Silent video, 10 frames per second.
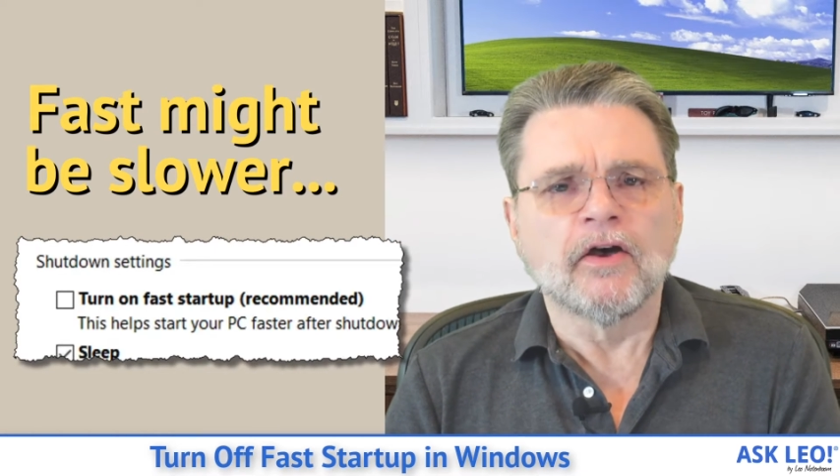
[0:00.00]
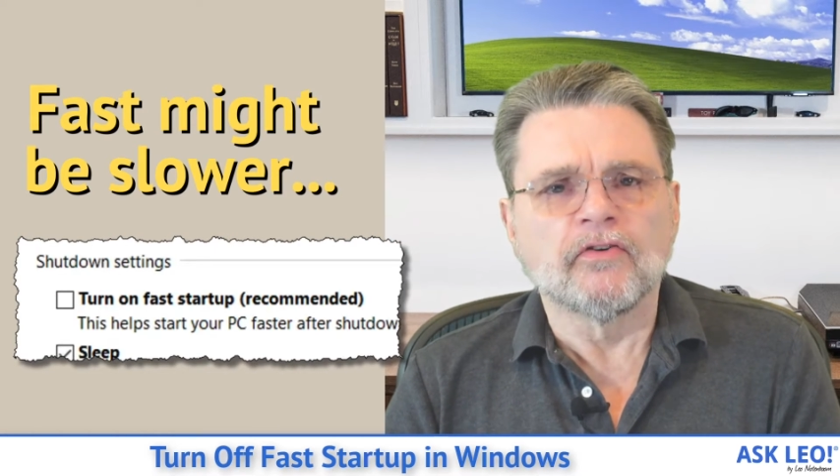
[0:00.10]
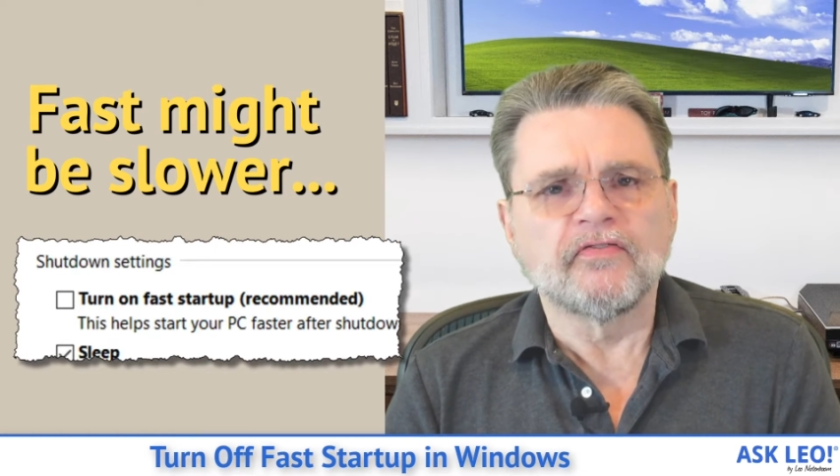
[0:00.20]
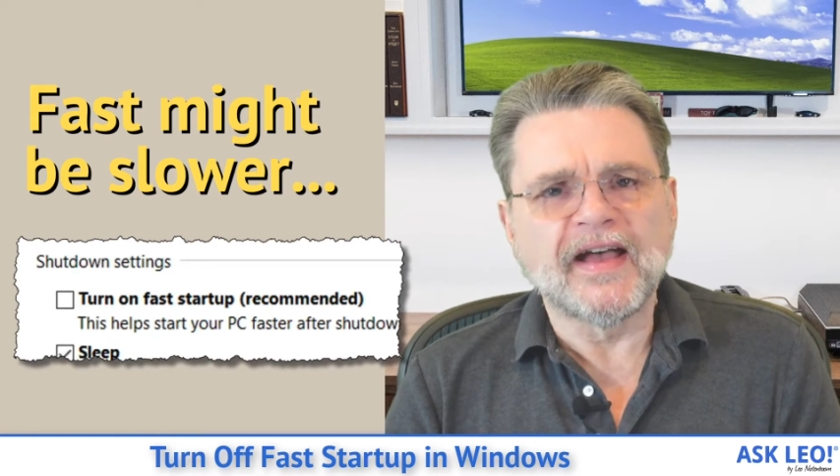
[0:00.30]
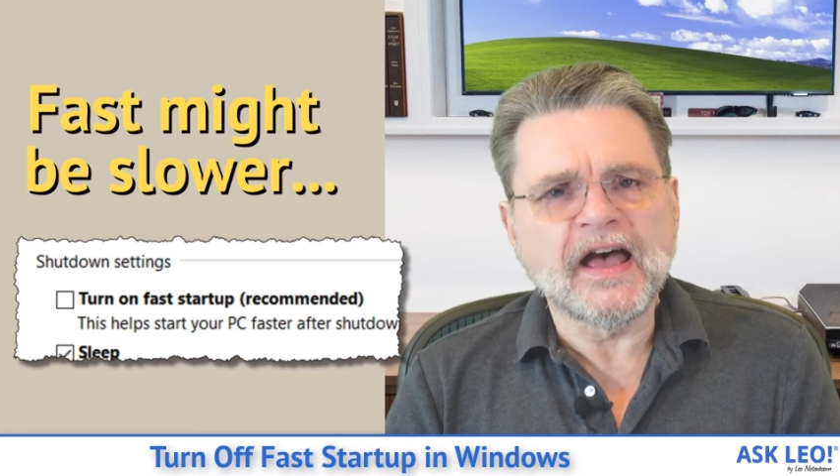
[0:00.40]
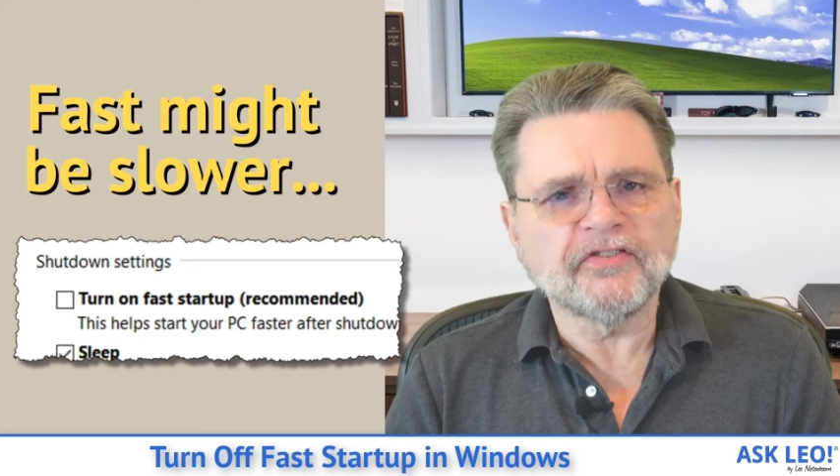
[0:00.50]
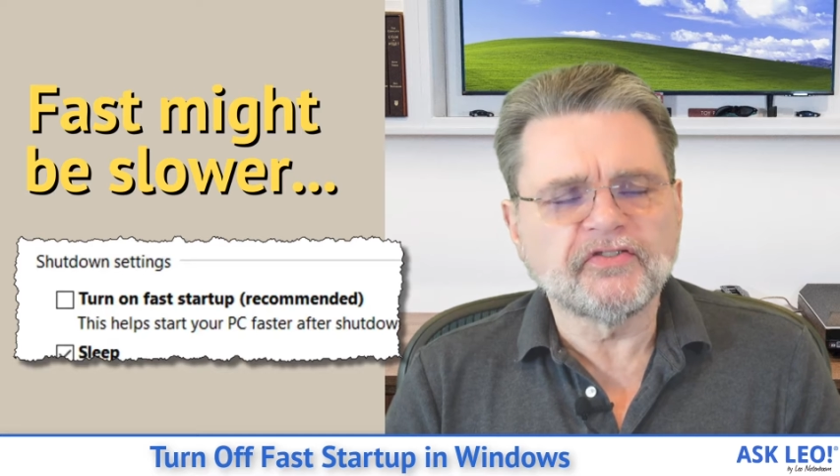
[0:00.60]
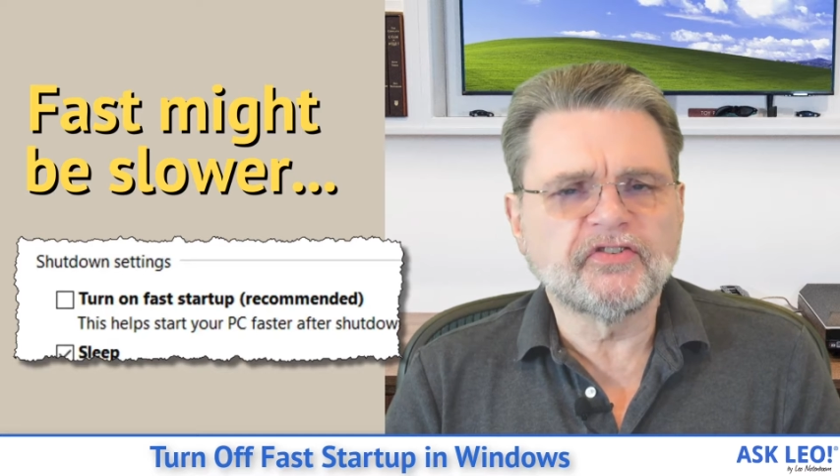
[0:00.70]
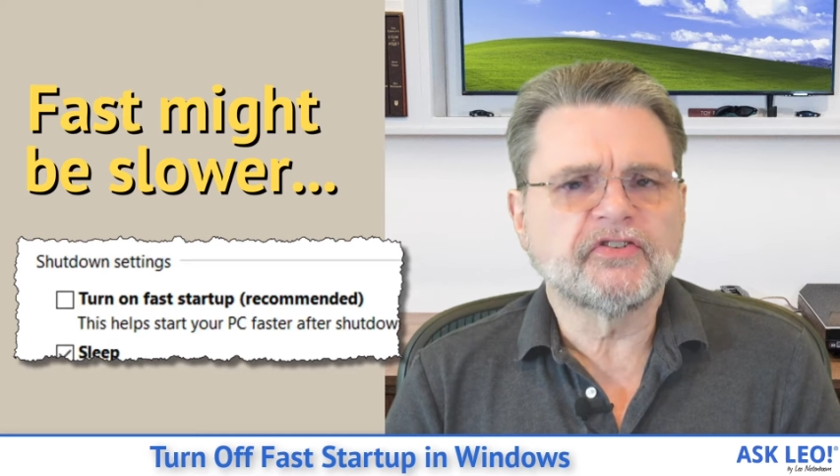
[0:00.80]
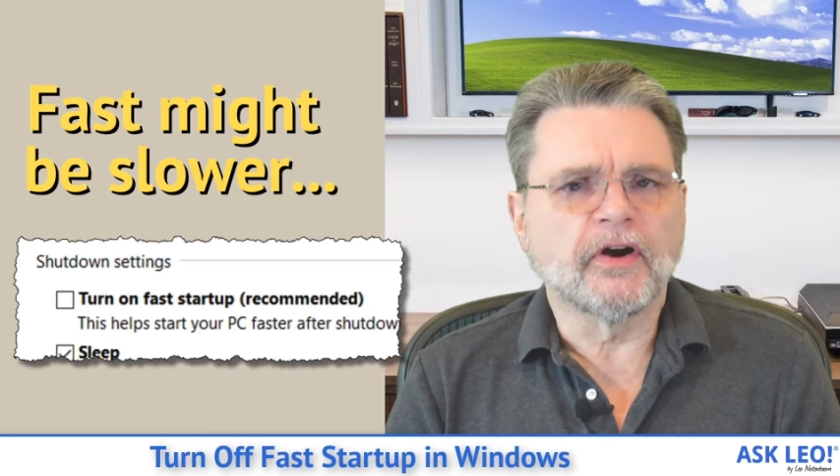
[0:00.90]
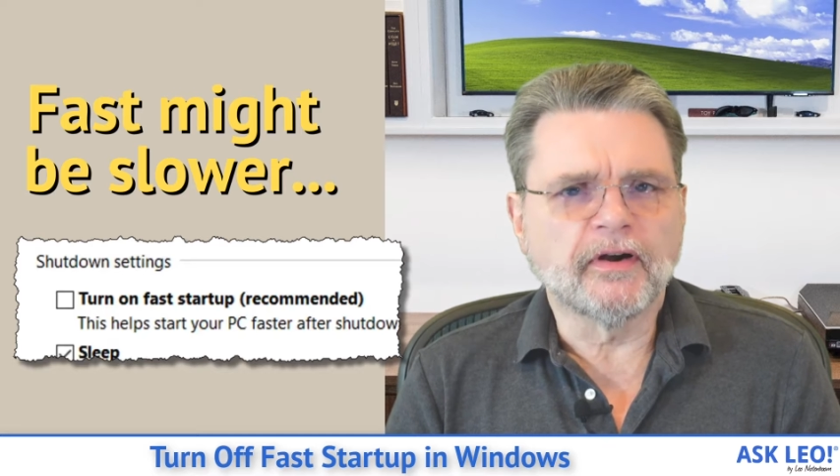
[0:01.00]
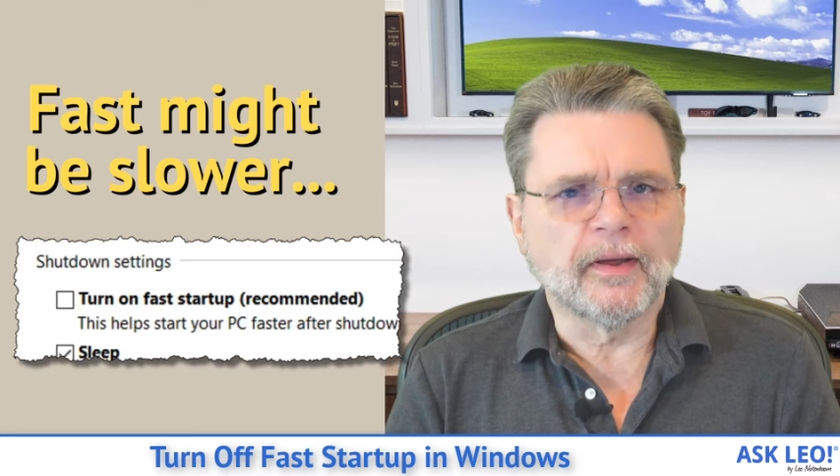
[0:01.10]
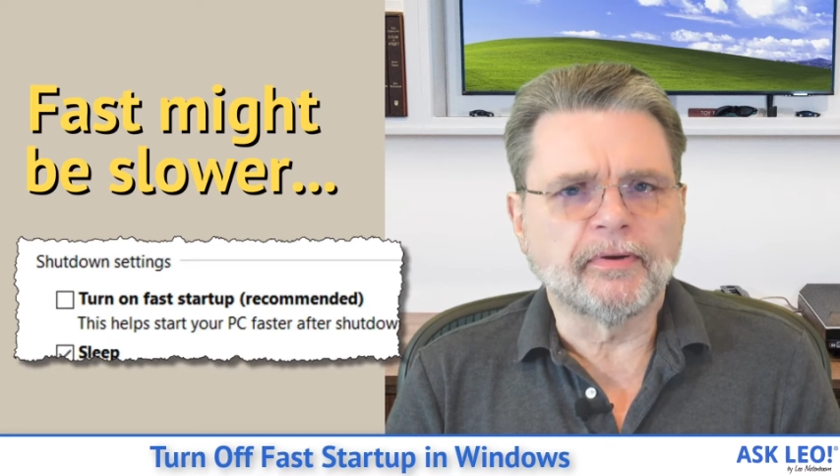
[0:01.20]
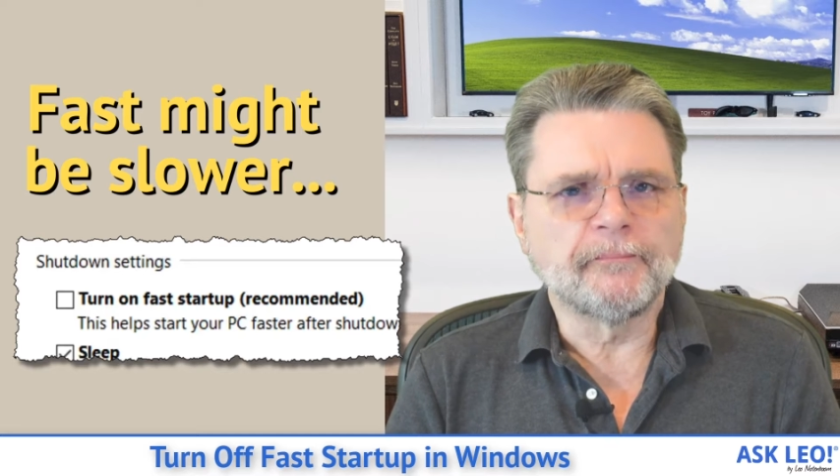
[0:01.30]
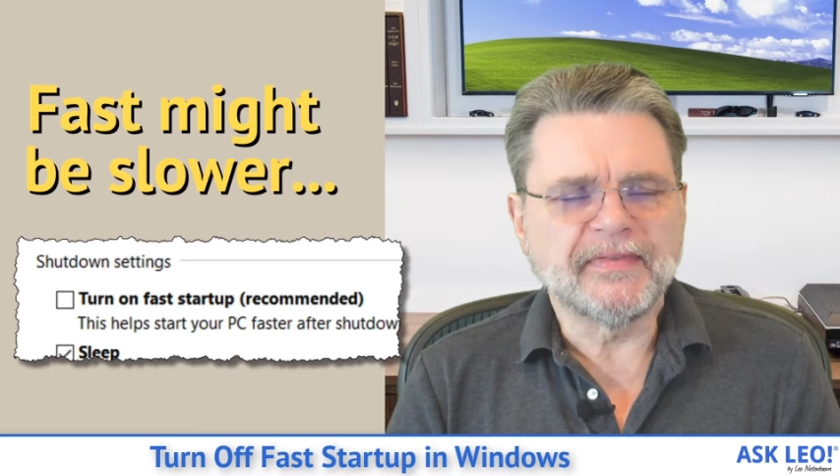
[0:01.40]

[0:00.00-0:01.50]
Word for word: Fast startup